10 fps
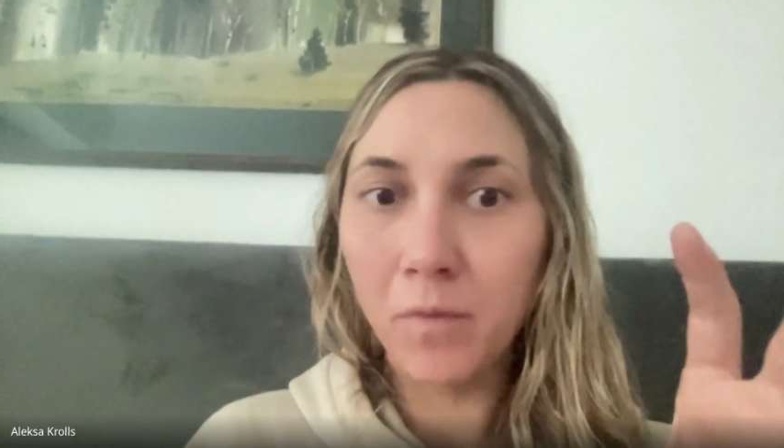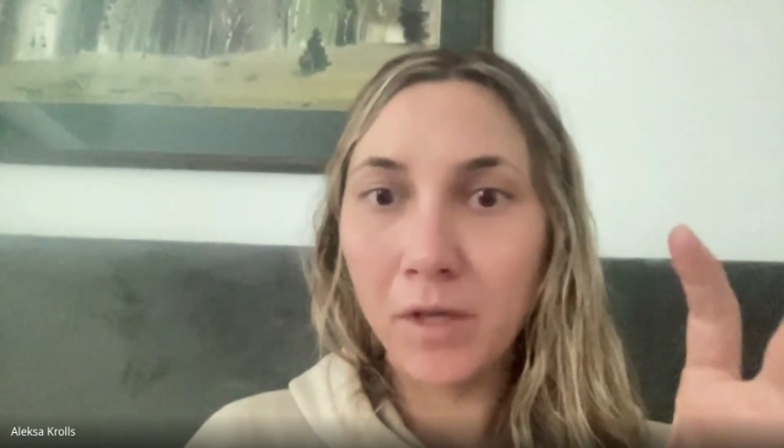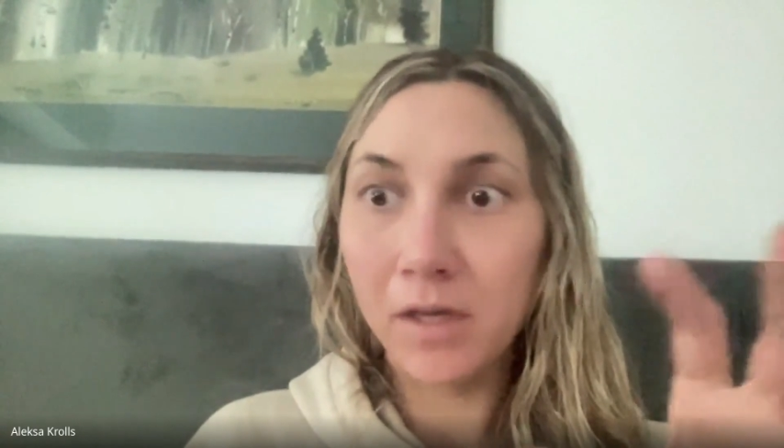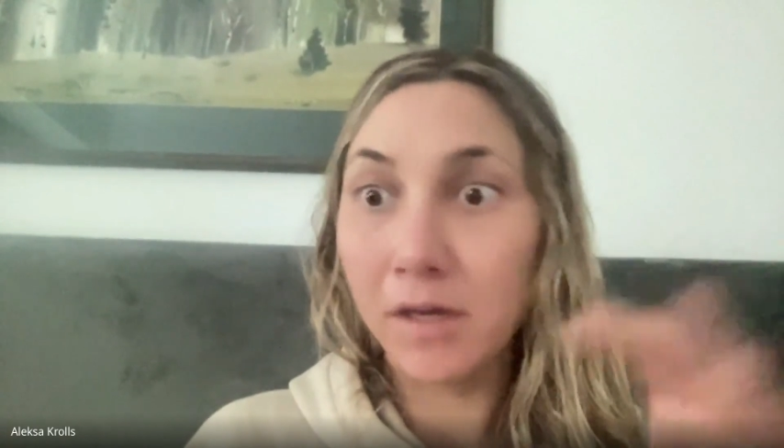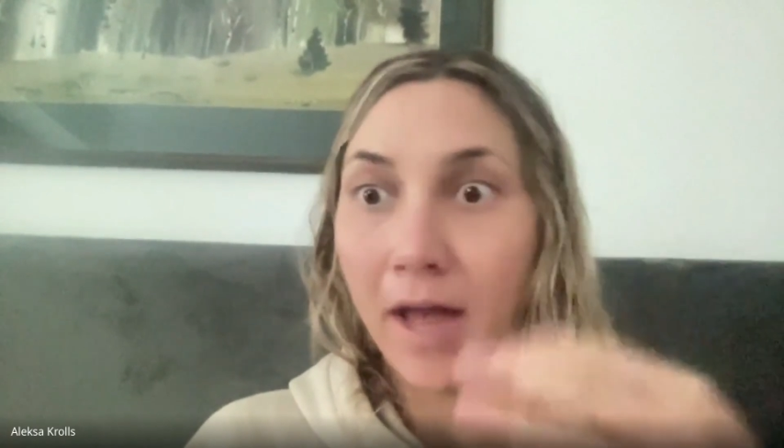
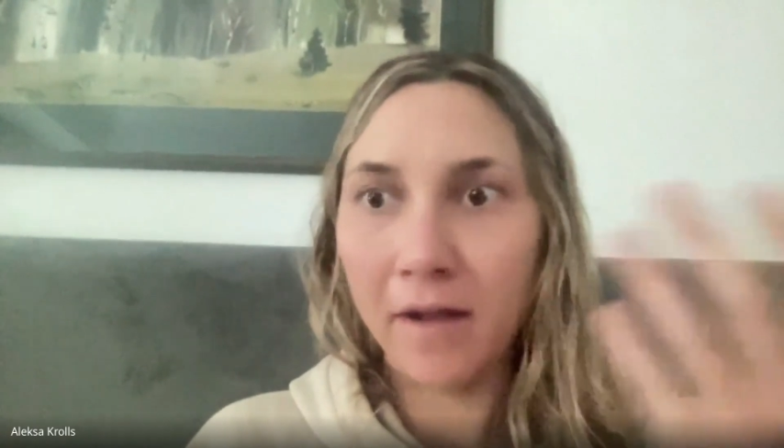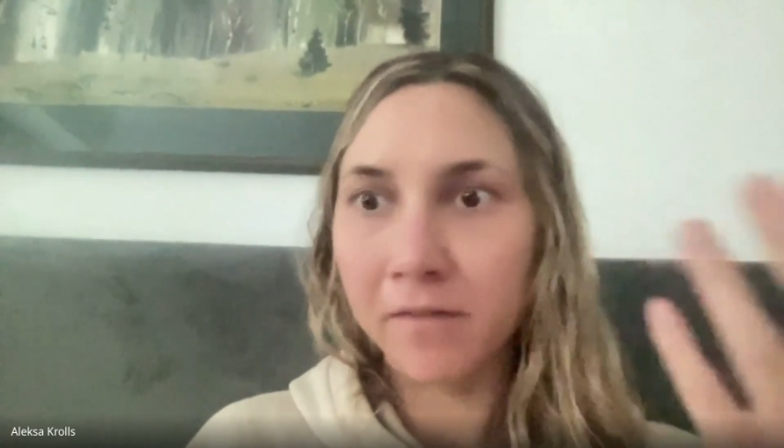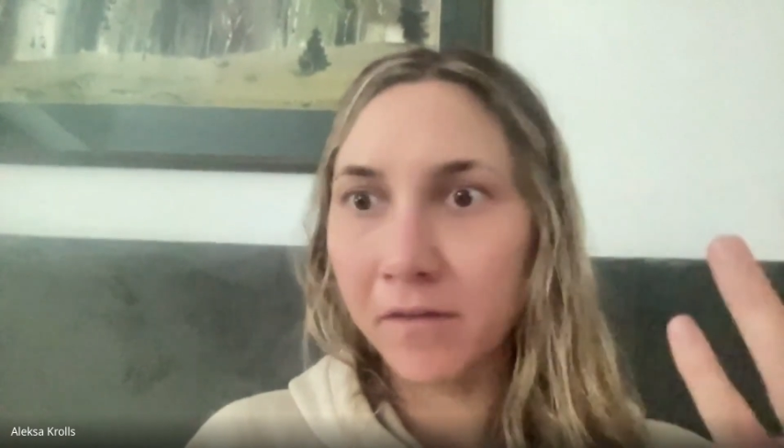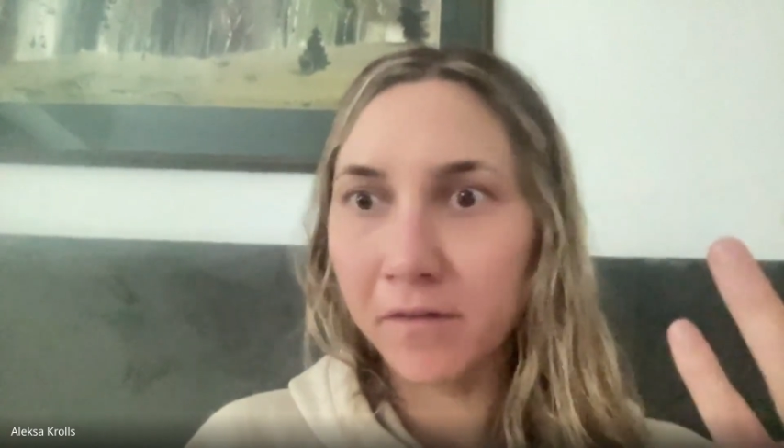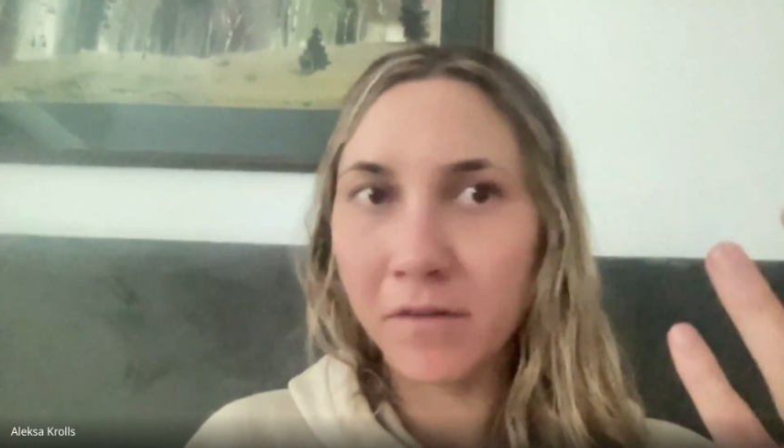we can
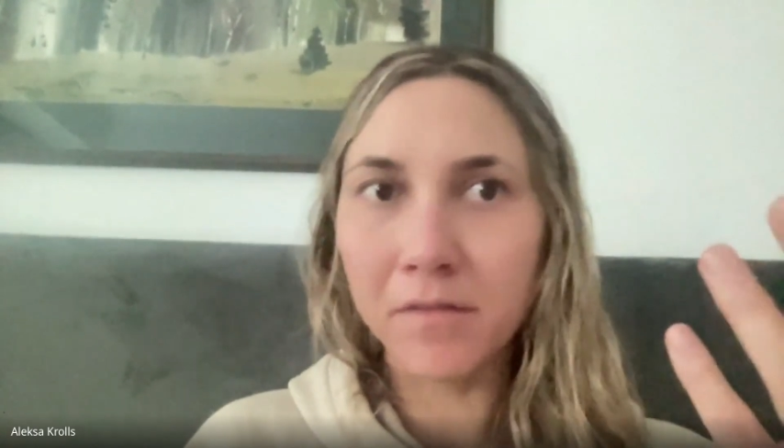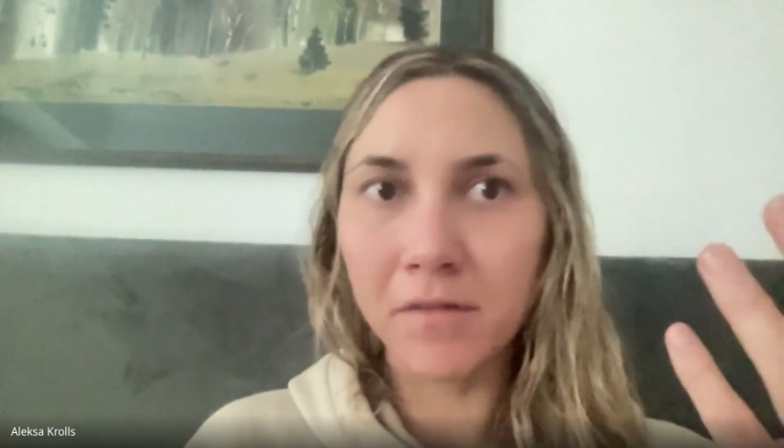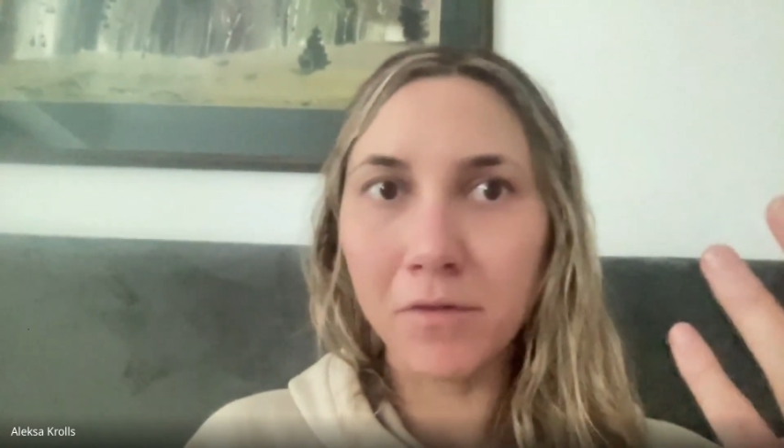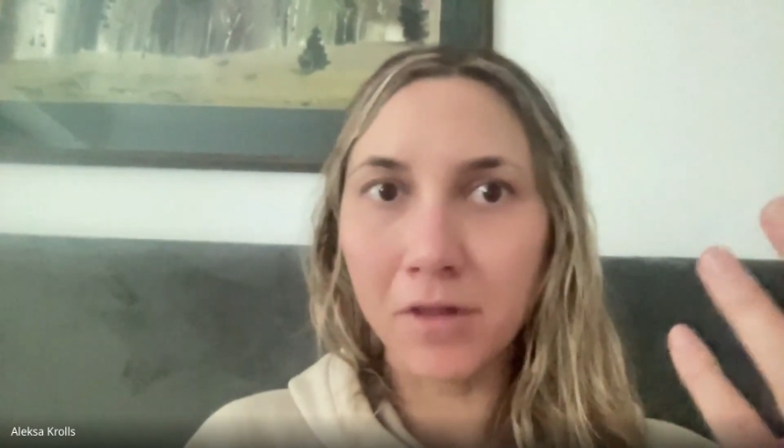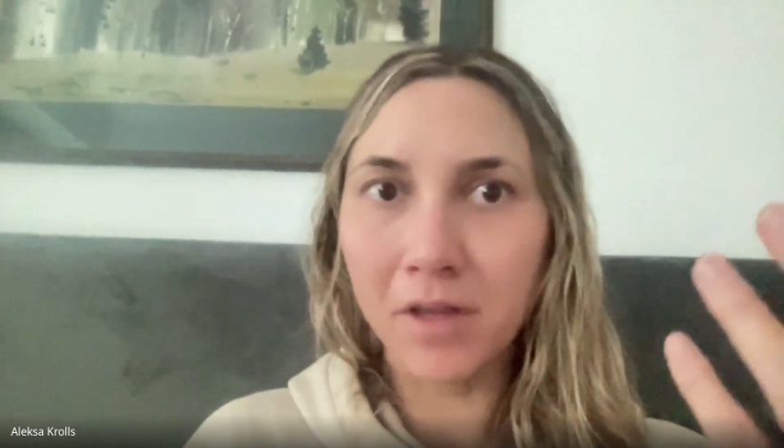access
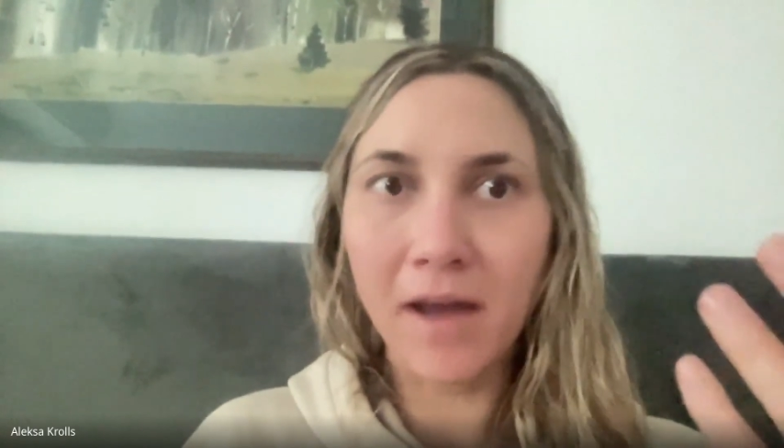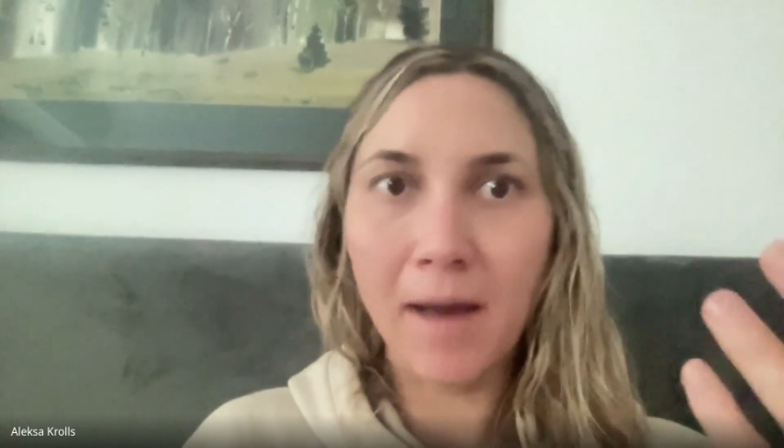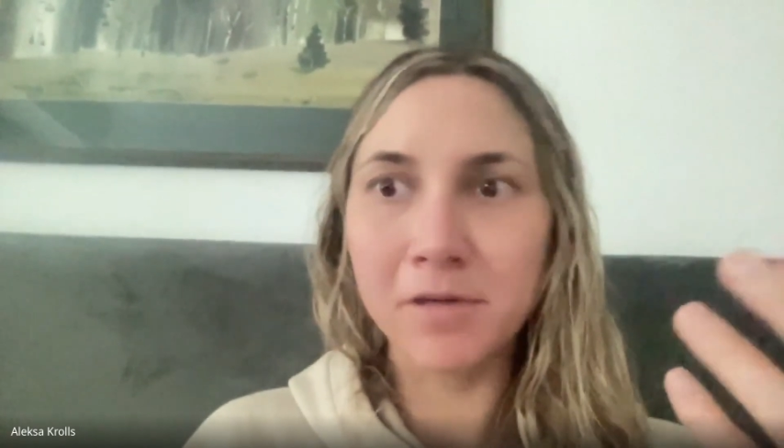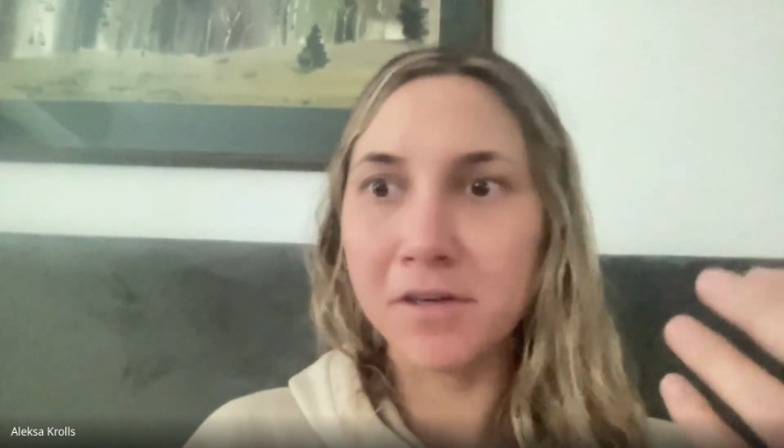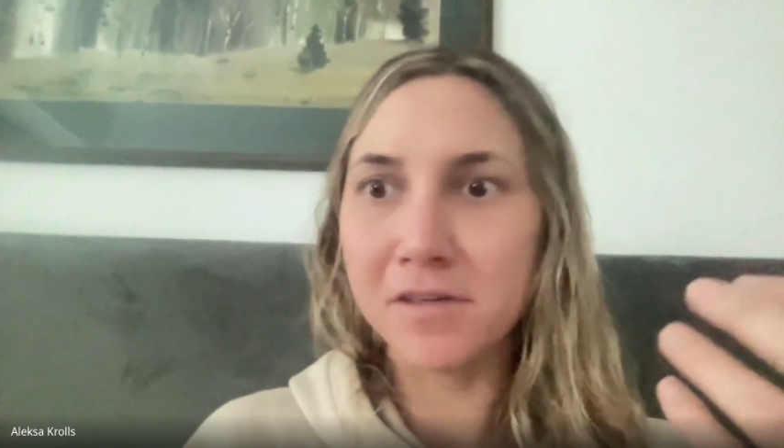through the
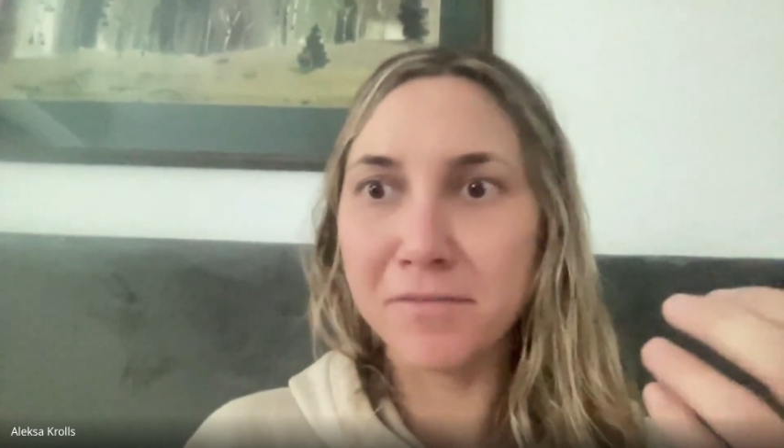adapter.